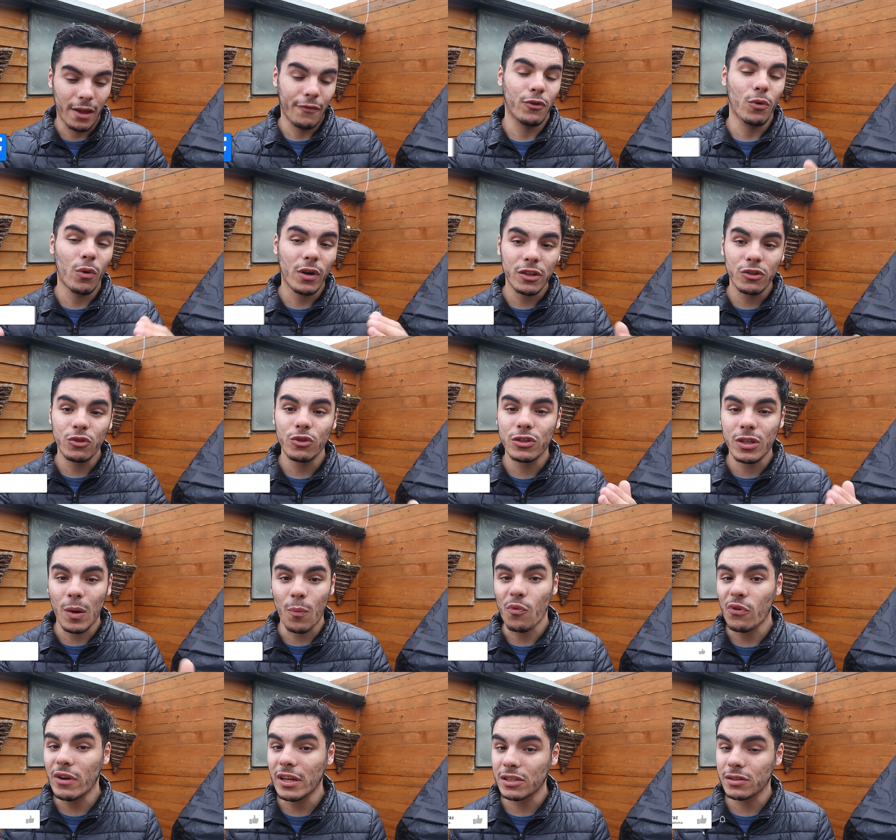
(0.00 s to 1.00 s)
if you want to do
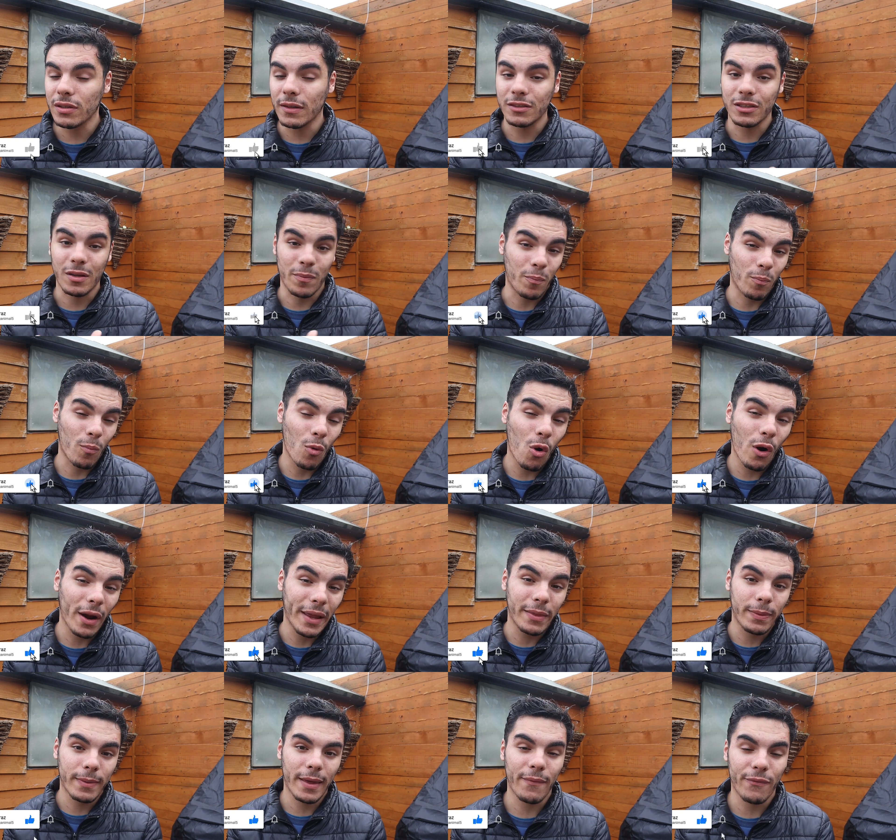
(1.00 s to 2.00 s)
some research some more
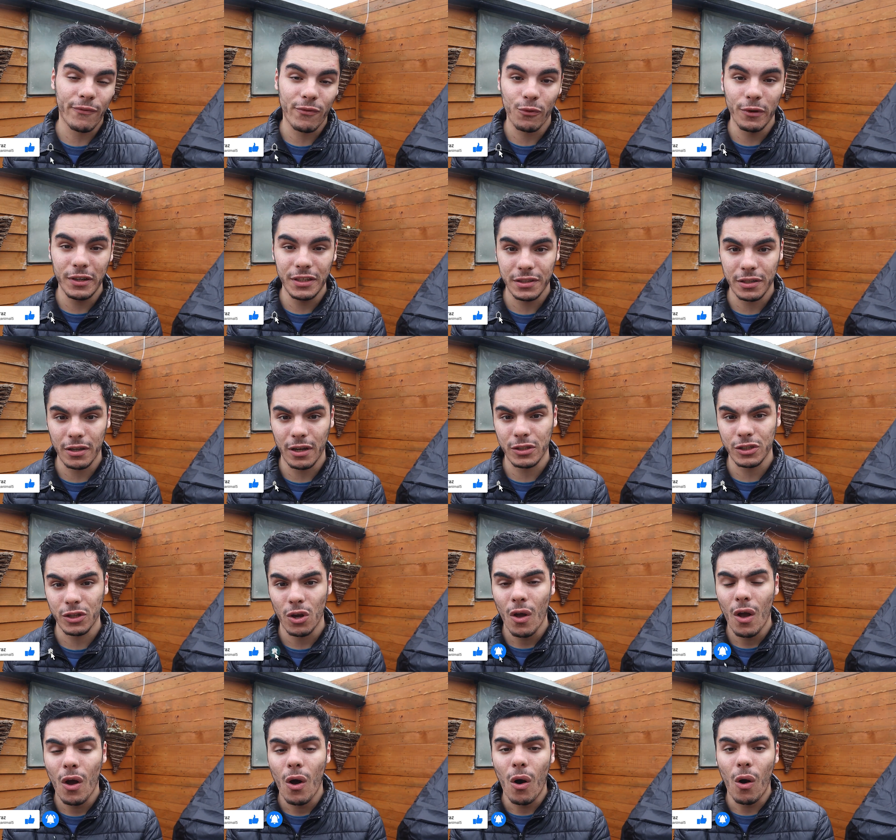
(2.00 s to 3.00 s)
in-depth research
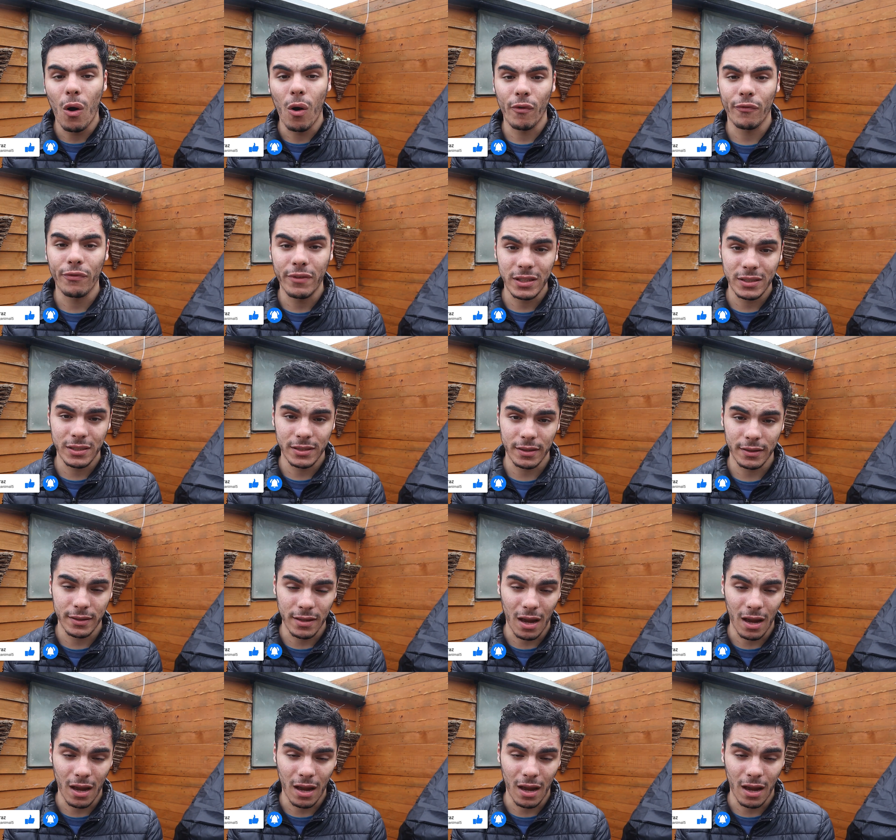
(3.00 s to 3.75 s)
of this